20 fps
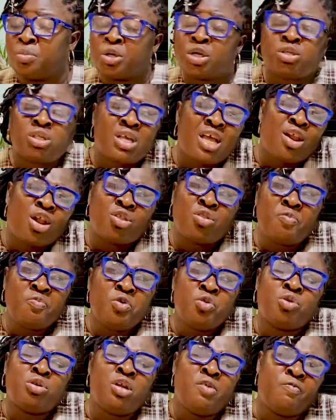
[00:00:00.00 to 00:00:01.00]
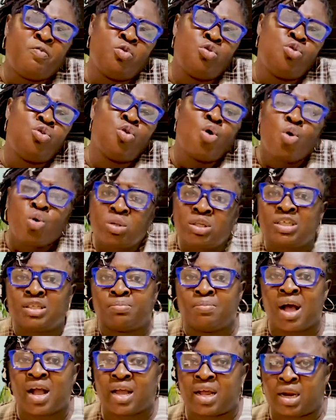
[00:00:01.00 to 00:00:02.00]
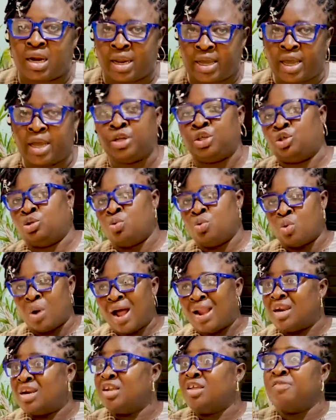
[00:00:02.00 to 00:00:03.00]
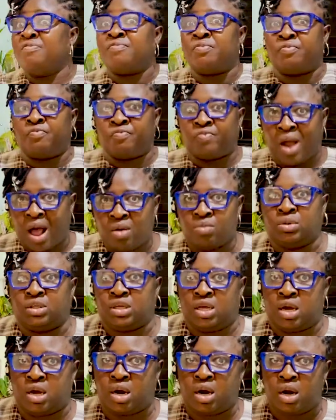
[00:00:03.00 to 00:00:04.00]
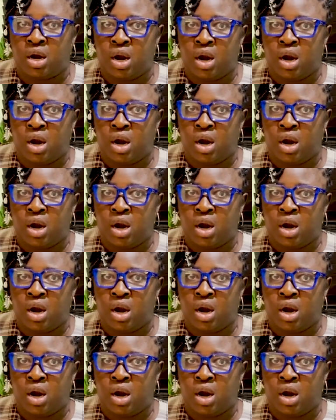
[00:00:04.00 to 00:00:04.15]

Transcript: Because a lot of you don't even know this market like I do. I live around here.